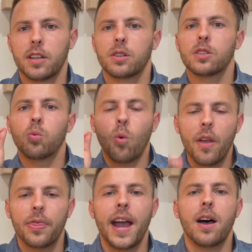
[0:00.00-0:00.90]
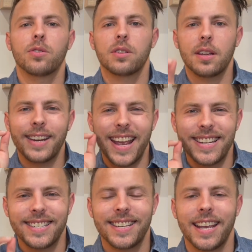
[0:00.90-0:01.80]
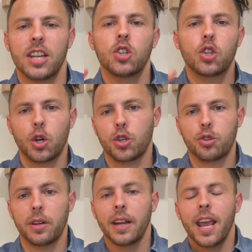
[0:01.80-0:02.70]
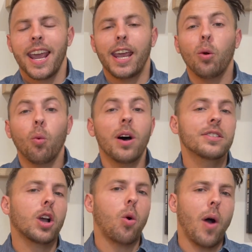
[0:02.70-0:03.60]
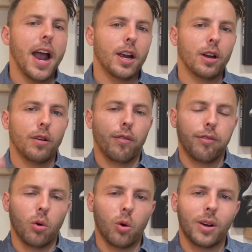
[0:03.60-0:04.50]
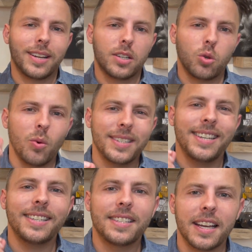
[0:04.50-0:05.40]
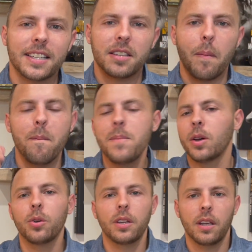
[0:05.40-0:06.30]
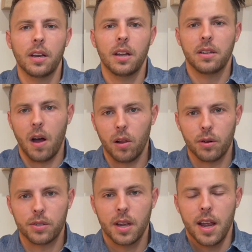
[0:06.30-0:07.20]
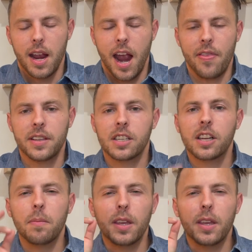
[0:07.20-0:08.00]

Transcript: is 1010 Church Street. It was acquired for $26 million. And this is going to be